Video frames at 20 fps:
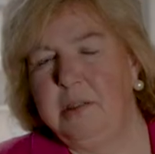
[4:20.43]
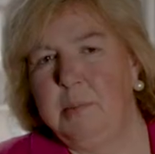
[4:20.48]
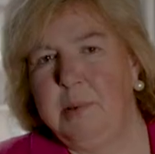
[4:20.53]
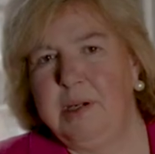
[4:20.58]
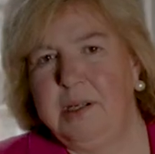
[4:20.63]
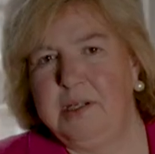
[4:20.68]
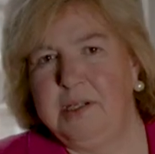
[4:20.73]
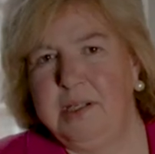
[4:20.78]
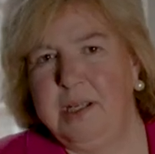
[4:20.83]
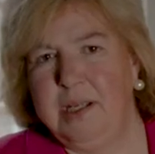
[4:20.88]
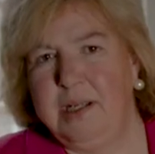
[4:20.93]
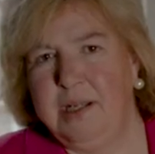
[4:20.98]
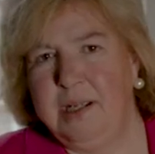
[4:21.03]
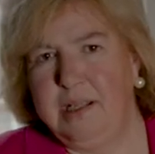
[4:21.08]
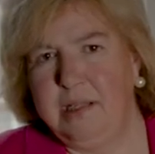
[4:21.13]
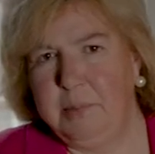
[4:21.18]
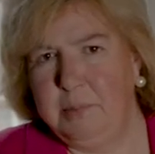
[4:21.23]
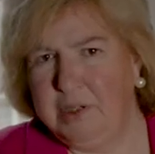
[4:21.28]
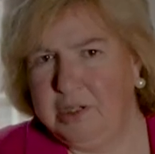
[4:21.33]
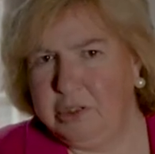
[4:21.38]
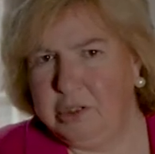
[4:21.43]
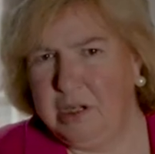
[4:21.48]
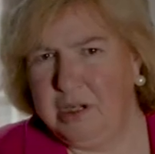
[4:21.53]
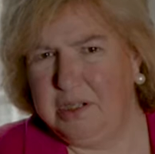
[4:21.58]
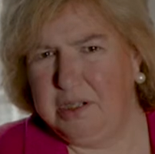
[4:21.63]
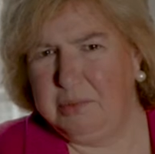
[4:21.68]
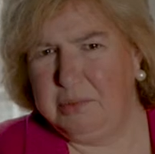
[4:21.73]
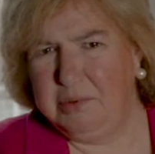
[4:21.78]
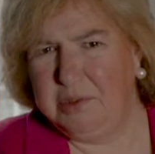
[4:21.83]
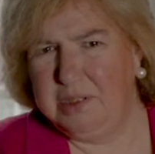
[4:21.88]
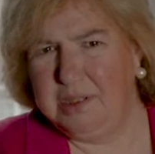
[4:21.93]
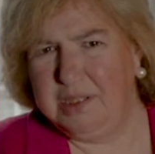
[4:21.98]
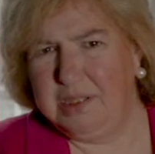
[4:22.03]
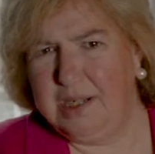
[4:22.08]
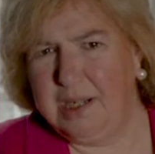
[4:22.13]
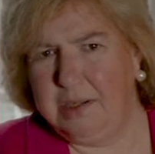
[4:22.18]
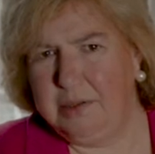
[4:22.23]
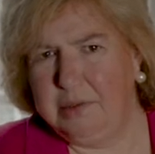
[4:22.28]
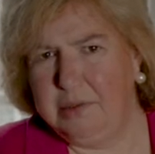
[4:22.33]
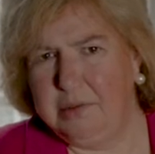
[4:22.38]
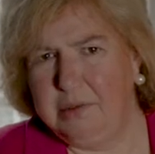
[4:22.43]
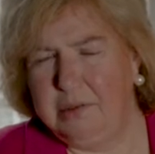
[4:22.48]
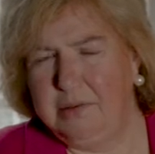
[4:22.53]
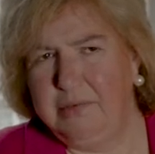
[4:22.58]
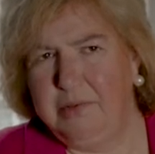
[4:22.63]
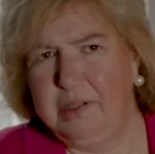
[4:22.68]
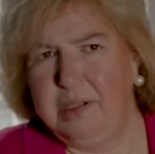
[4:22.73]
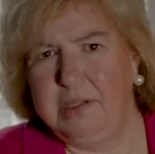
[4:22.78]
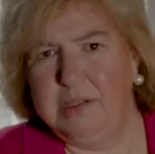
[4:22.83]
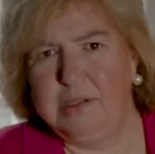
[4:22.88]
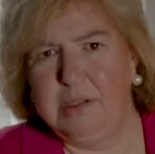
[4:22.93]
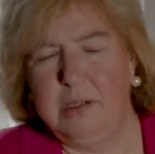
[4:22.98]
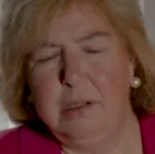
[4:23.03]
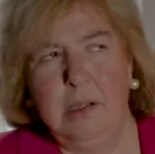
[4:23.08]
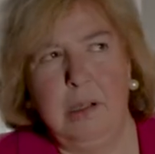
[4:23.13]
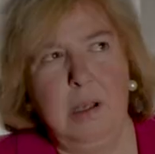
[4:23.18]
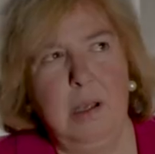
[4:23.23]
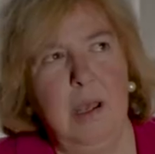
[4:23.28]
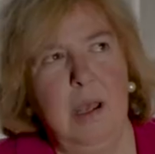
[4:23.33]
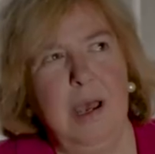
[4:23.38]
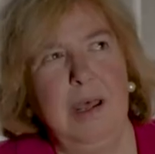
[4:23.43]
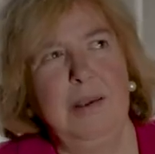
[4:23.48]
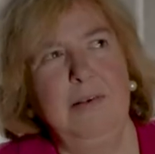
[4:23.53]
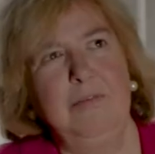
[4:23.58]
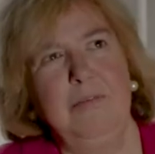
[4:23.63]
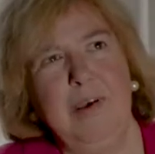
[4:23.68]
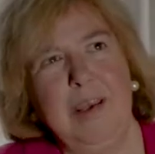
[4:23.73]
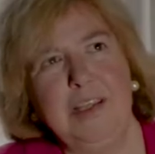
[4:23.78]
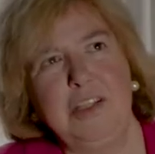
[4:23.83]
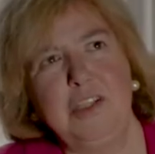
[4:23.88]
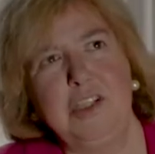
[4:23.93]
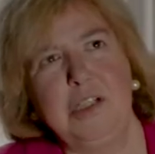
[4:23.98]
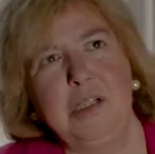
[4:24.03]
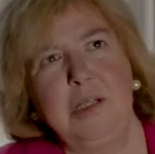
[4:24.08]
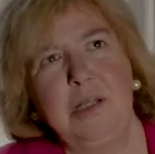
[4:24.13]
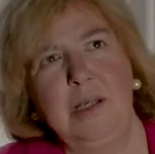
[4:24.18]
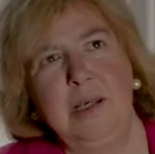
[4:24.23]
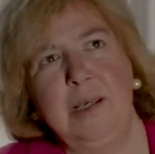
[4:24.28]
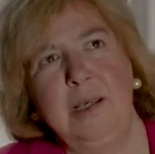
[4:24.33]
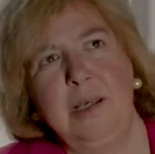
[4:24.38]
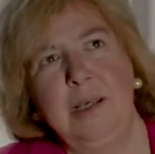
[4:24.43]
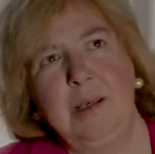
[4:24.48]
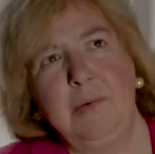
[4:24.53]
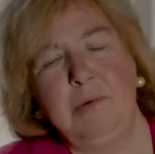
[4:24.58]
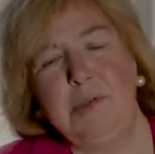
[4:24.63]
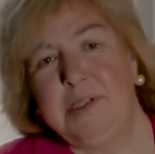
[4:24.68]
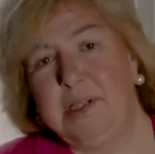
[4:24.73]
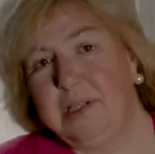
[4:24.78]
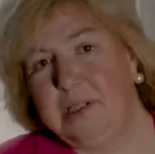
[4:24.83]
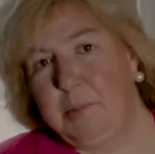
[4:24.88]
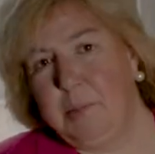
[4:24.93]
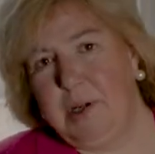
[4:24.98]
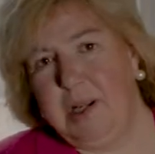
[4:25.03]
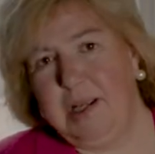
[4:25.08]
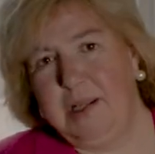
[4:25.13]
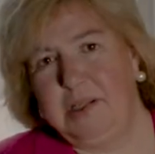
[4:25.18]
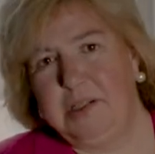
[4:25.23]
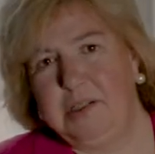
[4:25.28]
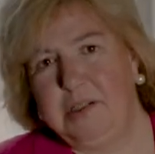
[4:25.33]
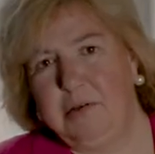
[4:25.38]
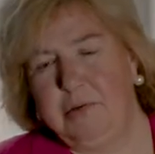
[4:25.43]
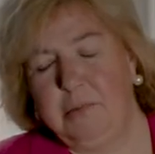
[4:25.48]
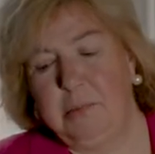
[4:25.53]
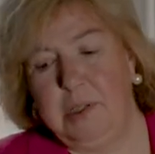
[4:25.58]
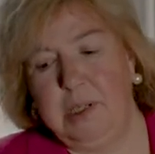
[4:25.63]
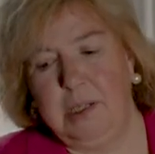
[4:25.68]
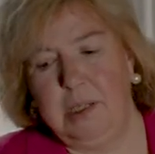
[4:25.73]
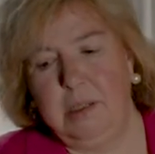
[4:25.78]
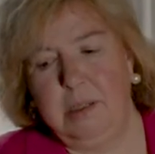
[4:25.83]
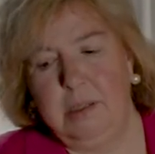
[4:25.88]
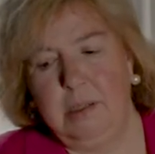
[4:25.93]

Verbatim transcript: about DNA than me, trying to understand all of this. And eventually it was explained to me